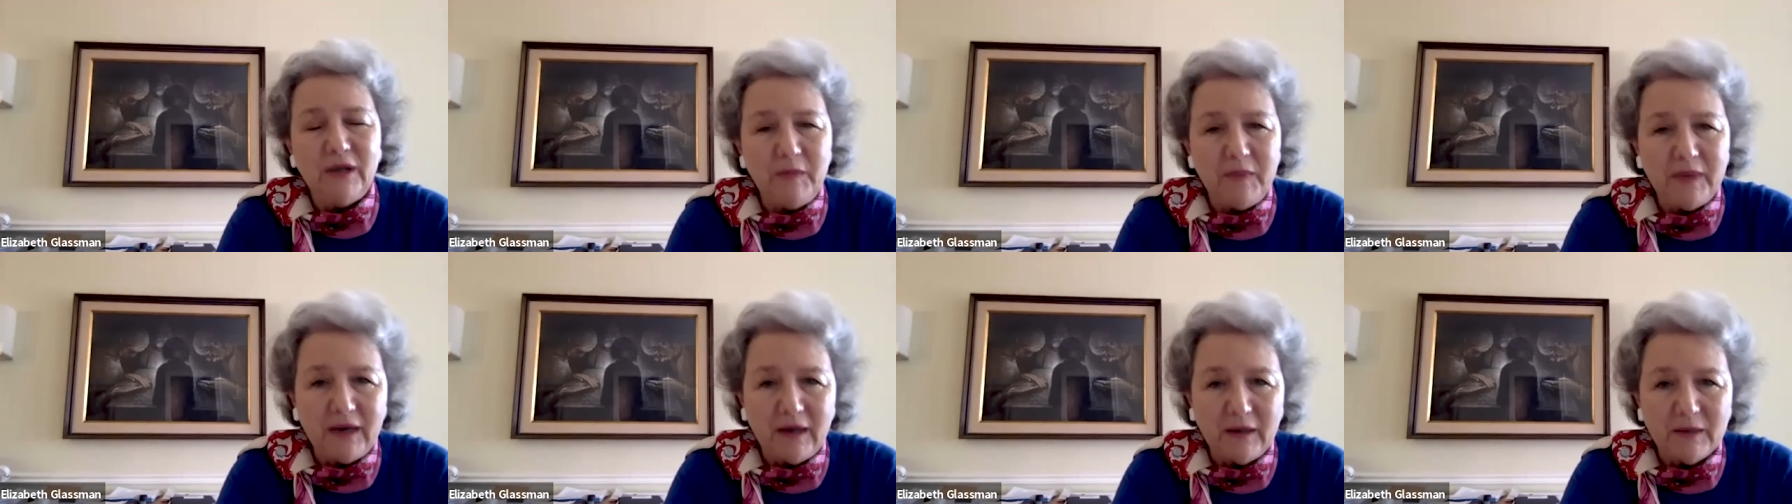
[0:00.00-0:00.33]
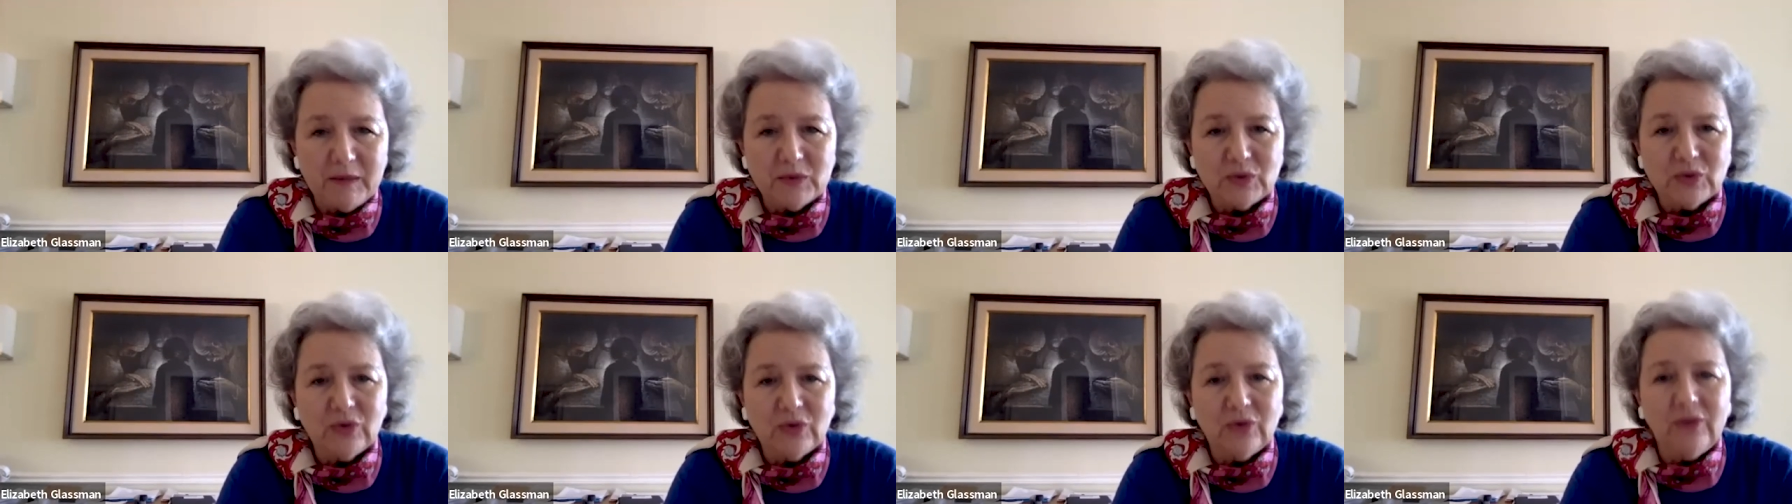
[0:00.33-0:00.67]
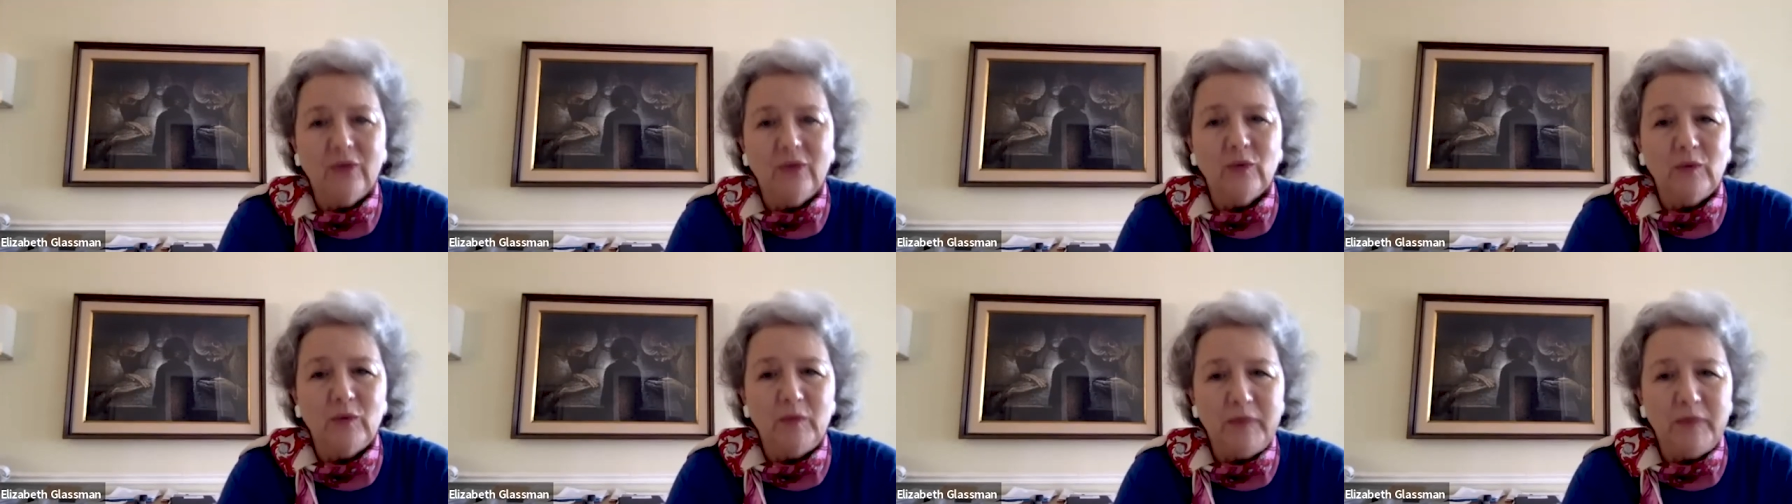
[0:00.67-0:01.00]
but I'm sure there
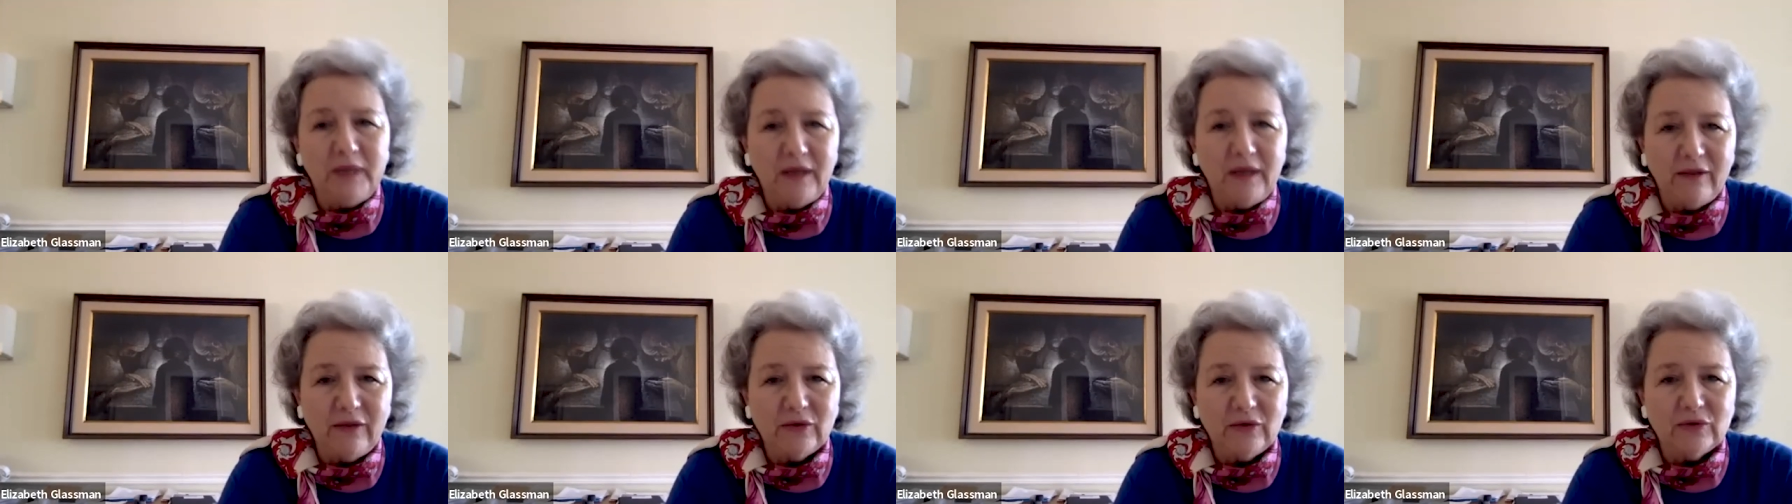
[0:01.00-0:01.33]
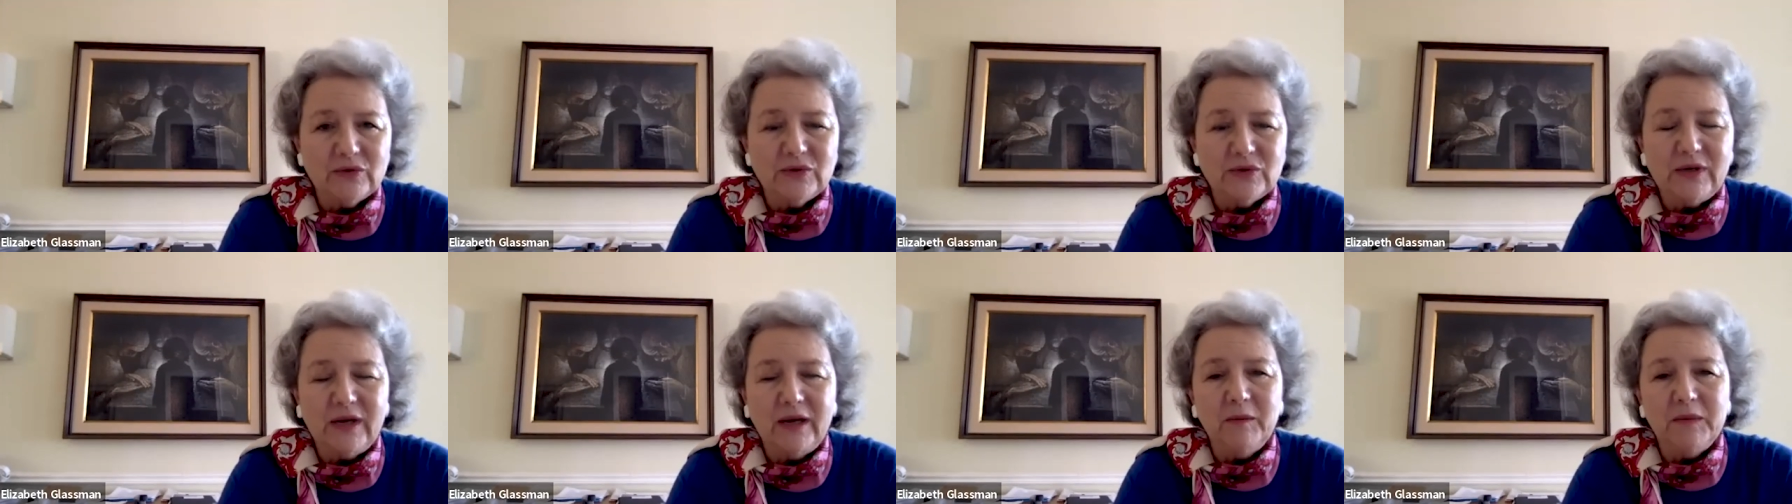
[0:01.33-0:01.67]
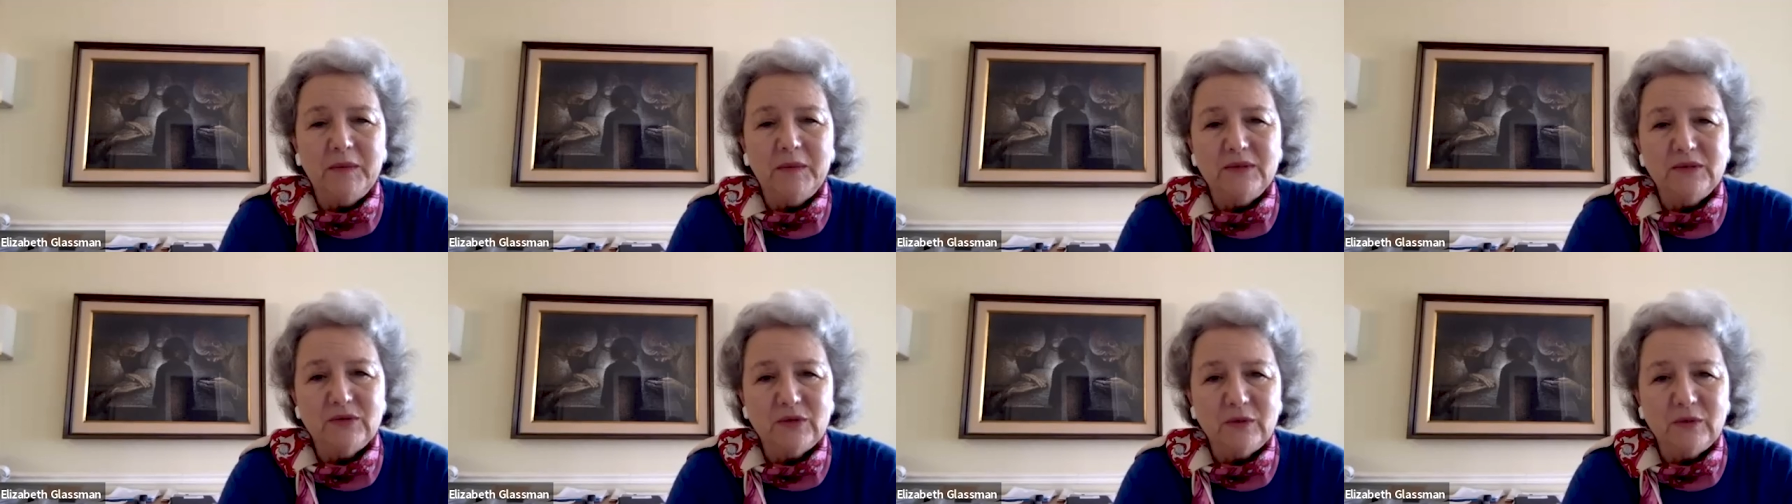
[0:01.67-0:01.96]
will be other statements